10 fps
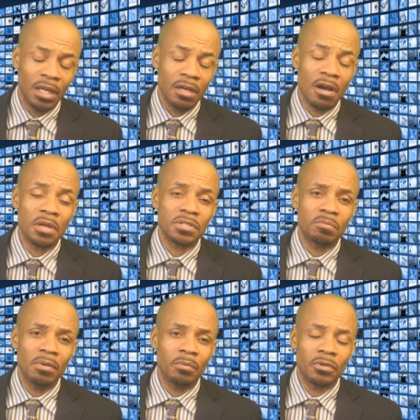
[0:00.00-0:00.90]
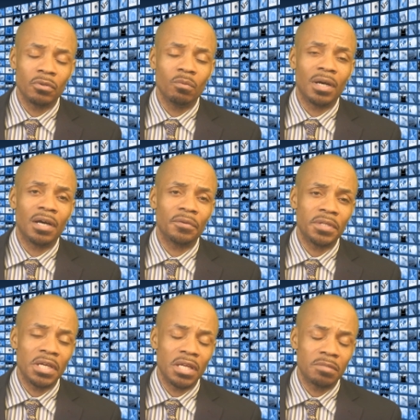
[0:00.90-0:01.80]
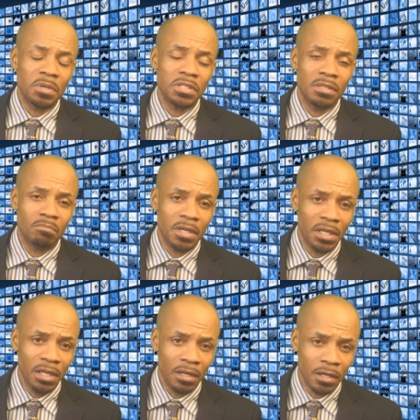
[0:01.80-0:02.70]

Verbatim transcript: causes people to do wild things, especially money,